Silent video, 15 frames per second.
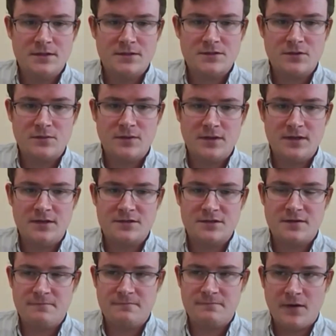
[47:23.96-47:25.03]
So it is
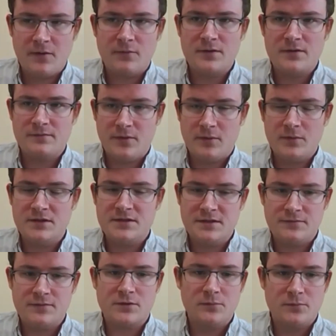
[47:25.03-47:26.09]
a very, very
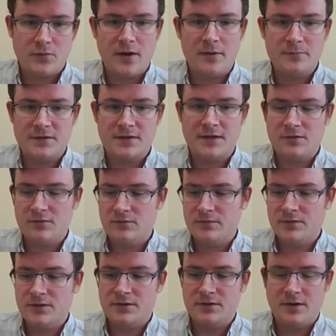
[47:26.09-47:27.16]
difficult problem to get
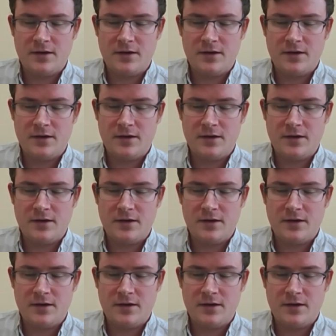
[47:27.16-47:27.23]
over,